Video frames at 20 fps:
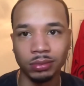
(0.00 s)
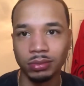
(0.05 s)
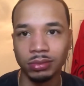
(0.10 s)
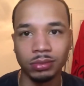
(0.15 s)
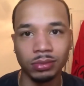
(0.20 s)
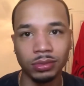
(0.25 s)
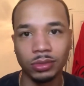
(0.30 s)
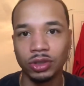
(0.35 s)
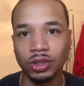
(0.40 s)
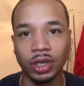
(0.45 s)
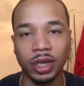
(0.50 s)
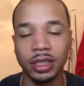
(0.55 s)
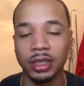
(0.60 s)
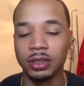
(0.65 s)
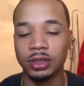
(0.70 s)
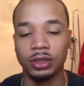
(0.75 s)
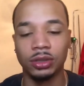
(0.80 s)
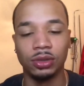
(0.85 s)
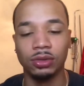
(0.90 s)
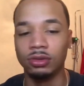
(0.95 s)
trying to
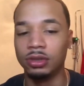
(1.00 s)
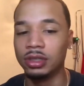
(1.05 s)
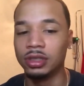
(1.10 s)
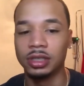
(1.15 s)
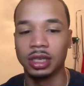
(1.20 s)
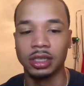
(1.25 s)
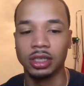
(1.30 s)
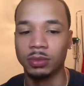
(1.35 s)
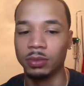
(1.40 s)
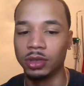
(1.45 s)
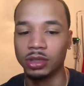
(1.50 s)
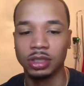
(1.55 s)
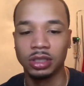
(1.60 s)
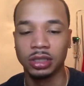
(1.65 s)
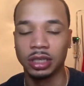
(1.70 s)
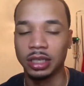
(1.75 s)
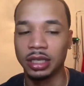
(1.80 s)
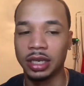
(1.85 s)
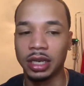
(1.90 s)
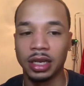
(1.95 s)
do this as much as I
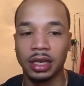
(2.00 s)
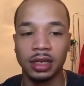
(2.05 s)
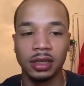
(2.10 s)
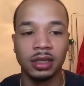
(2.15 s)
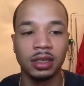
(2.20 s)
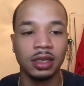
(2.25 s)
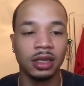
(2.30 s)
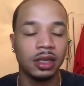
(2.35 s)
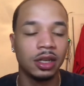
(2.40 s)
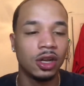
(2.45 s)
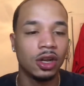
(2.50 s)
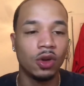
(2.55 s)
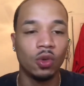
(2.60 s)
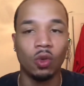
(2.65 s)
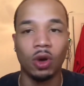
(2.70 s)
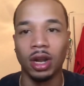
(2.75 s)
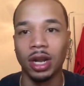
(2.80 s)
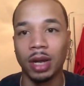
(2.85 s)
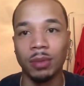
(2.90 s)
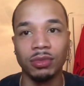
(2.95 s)
can
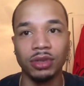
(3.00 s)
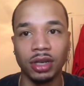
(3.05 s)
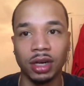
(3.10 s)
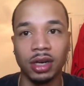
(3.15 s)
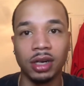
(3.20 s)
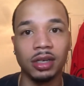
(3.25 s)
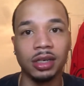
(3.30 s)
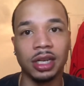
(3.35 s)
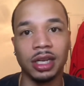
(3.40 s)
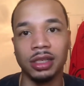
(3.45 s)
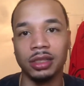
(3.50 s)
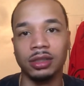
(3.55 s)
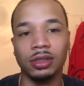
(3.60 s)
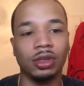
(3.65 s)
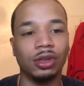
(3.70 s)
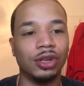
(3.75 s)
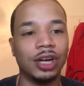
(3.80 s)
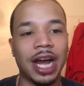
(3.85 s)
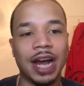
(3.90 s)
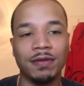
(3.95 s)
while I'm young and, you know,
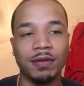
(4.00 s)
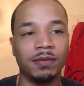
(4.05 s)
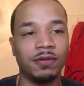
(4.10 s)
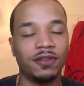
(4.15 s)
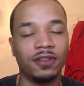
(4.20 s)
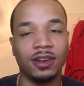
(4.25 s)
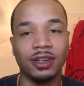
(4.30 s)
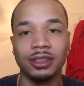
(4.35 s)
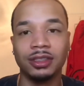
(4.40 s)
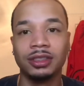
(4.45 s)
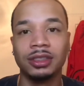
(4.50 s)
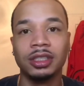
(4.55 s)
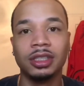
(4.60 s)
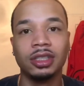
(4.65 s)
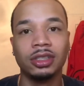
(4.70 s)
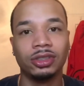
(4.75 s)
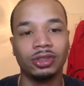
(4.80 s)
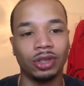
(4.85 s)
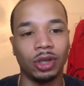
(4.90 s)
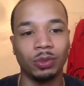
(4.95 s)
having fun.
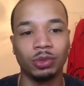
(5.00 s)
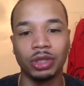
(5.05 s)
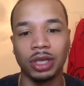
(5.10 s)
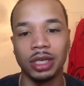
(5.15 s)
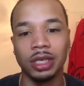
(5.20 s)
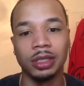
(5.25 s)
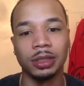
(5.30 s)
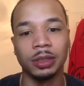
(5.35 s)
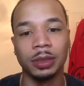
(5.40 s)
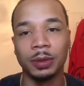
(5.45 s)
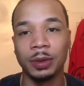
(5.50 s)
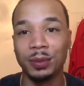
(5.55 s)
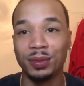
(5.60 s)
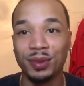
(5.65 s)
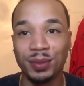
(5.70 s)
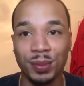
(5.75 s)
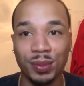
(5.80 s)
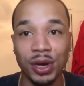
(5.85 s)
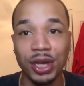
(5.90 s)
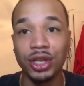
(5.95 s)
So I'm trying to
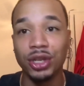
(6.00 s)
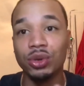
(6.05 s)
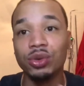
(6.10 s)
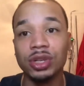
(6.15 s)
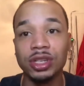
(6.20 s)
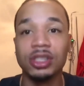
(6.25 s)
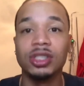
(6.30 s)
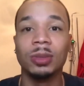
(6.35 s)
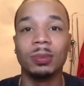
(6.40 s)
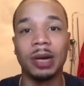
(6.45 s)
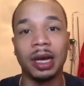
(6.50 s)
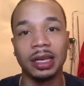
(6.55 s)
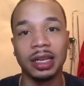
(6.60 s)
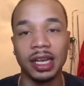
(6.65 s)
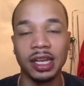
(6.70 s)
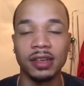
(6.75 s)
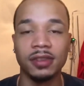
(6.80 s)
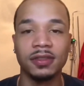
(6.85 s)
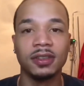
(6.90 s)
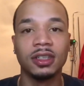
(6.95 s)
bring you into my
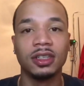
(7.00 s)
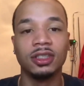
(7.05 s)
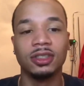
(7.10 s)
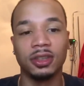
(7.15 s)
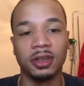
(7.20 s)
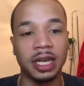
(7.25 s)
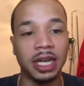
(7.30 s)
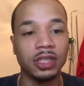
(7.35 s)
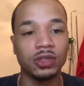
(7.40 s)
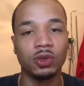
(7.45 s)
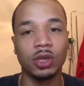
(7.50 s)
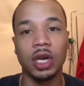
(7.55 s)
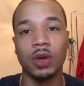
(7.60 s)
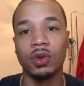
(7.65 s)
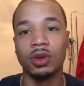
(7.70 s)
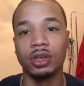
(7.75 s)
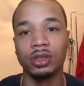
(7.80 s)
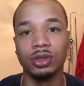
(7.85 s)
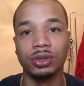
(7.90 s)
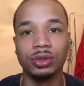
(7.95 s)
life. So that's what I want
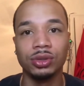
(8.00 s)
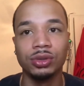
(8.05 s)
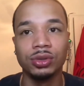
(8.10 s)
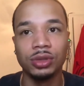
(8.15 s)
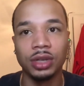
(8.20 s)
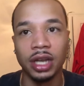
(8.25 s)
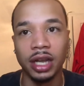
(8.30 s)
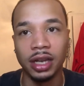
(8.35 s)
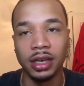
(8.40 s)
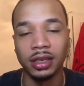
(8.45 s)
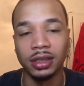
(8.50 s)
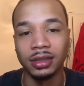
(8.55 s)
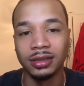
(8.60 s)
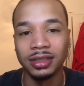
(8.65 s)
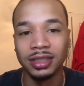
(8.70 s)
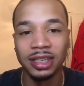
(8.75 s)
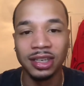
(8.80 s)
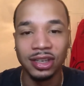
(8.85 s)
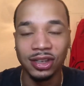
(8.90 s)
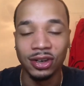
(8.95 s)
to do, and
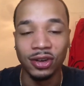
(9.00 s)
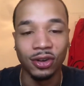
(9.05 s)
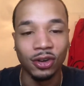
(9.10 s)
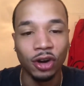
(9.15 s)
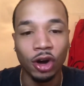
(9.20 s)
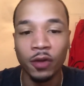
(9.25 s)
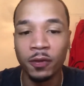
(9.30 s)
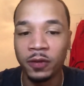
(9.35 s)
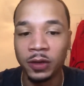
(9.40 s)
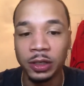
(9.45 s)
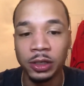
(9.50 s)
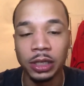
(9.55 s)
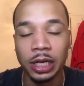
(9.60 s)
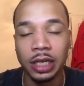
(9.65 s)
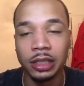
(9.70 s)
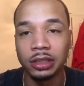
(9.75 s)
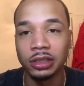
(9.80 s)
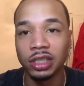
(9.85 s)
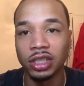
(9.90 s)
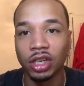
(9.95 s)
you know, hopefully you guys
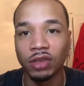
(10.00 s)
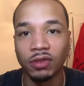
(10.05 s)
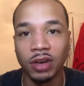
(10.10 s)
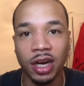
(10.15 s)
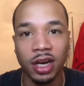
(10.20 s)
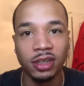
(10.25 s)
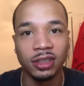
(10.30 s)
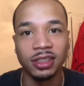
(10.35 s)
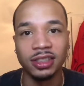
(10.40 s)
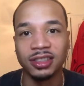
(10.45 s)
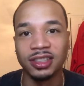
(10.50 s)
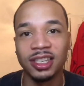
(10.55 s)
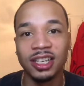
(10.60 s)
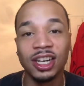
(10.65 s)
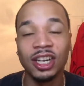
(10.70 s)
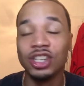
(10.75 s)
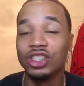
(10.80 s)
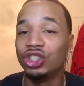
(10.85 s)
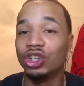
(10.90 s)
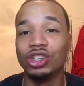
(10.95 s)
stick around and
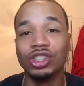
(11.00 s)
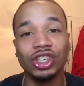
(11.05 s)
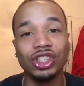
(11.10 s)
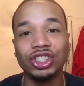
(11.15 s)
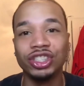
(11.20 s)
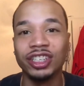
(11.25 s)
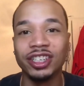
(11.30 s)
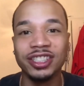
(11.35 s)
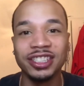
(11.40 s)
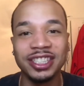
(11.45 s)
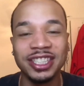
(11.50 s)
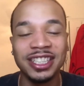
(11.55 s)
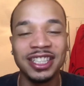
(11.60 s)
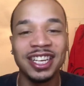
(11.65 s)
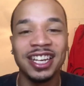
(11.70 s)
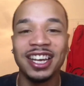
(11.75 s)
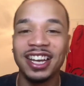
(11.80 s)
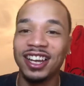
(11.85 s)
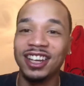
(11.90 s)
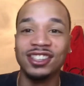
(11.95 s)
join the journey.
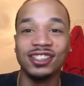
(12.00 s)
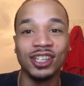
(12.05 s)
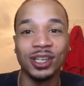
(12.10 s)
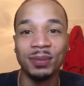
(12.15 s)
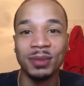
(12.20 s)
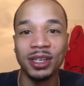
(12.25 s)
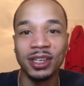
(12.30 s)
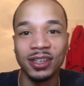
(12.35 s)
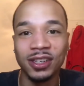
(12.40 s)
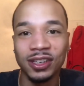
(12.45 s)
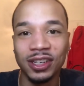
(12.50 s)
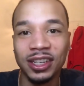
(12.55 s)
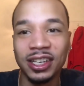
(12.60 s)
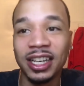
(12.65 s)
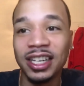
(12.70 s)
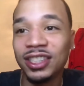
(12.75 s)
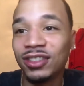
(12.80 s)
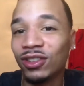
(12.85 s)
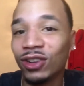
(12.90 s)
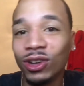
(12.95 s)
It's gonna be a
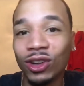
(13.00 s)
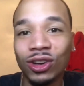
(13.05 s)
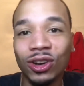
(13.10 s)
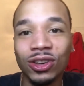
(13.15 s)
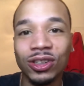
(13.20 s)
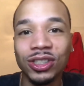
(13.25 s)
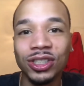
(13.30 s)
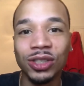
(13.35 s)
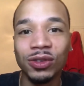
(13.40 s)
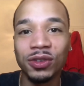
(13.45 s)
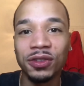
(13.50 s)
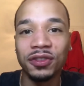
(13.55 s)
nice roller coaster with you